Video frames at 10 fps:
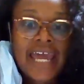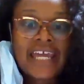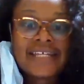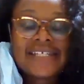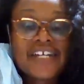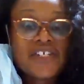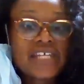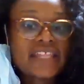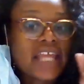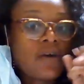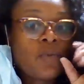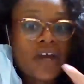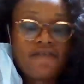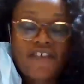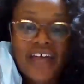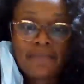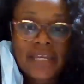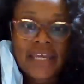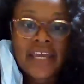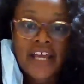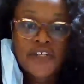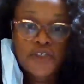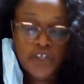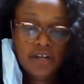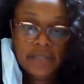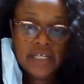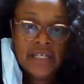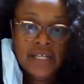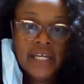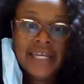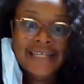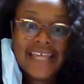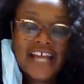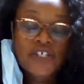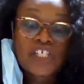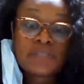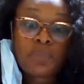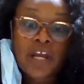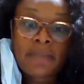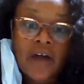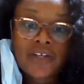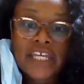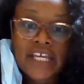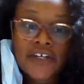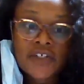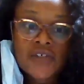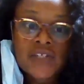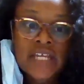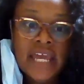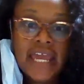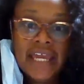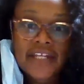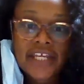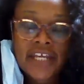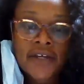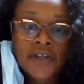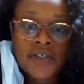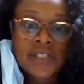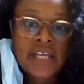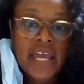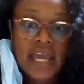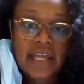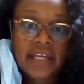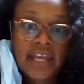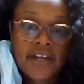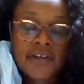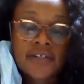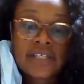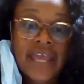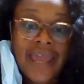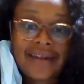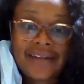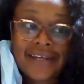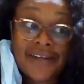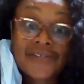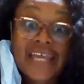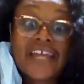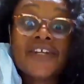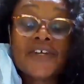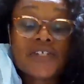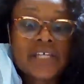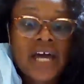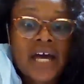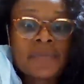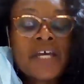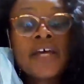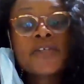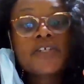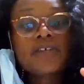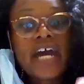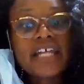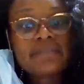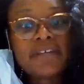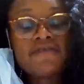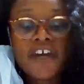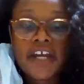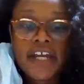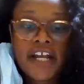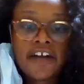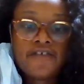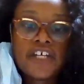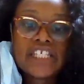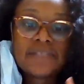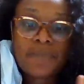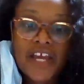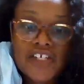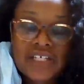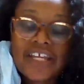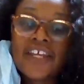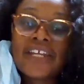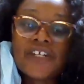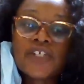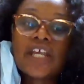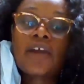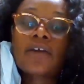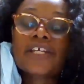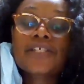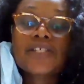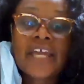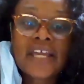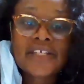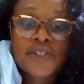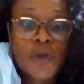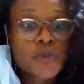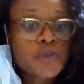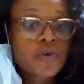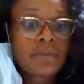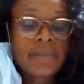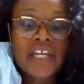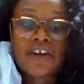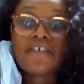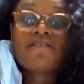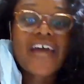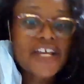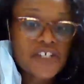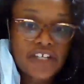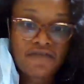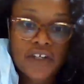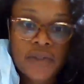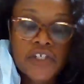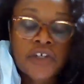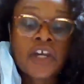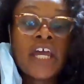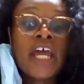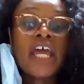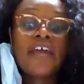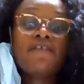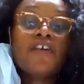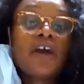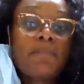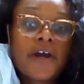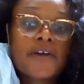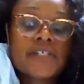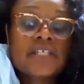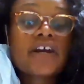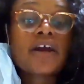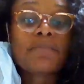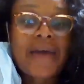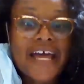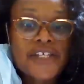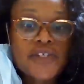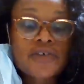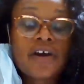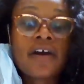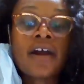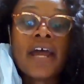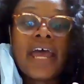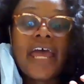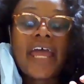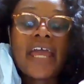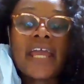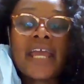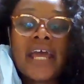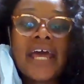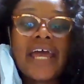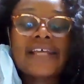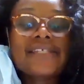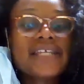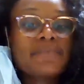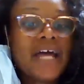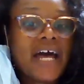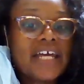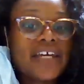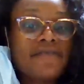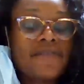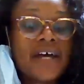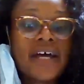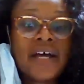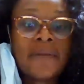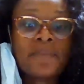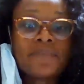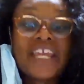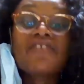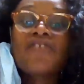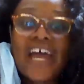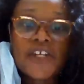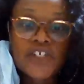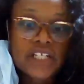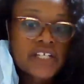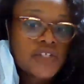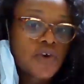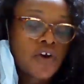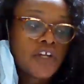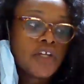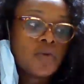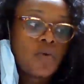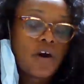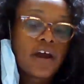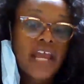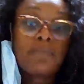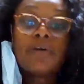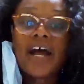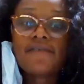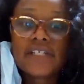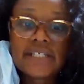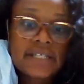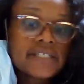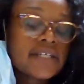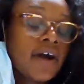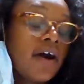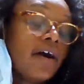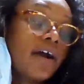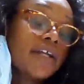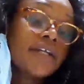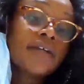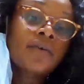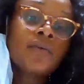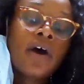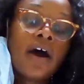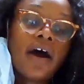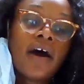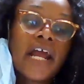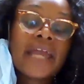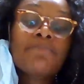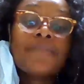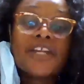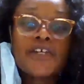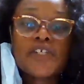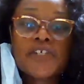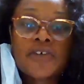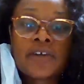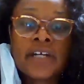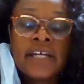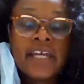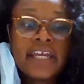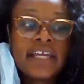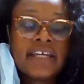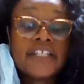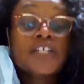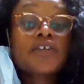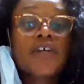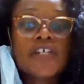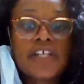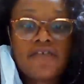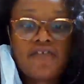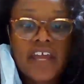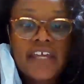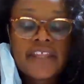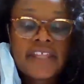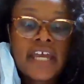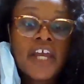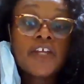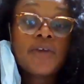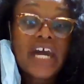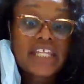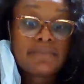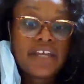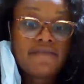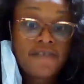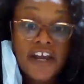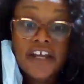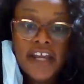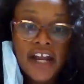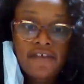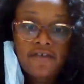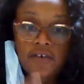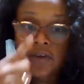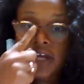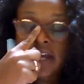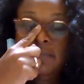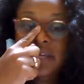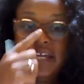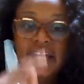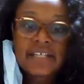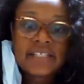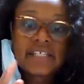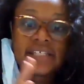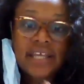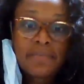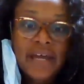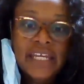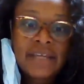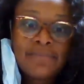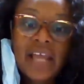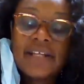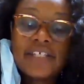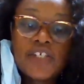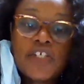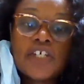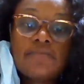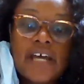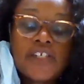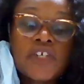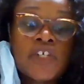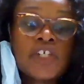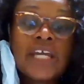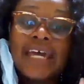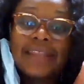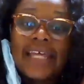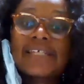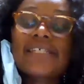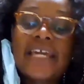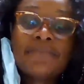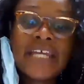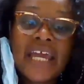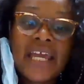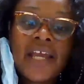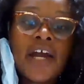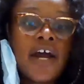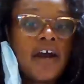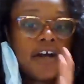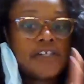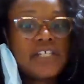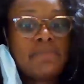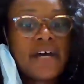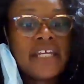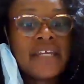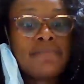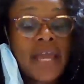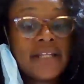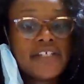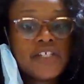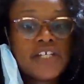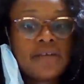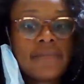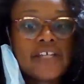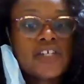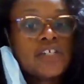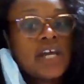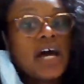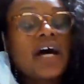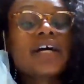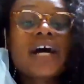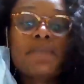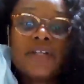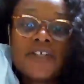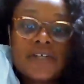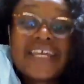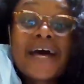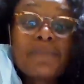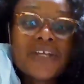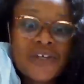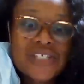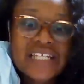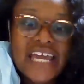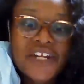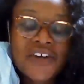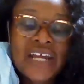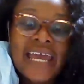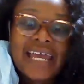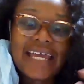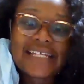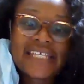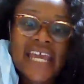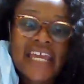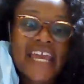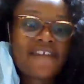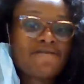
And it's not just at that one five minute sermon, it's actually spread out years and years and years and years and years to come. So you have to be very careful, especially if you're not just a, a social or media or fashion influencer. If you're a person or a pastor or a is some kind of um, evangelist or you are a prophetess or you are a minister in the Christian faith you have to be very careful because somebody may listen to your message that same day, or somebody may listen to your message a couple of, couple of years later and take a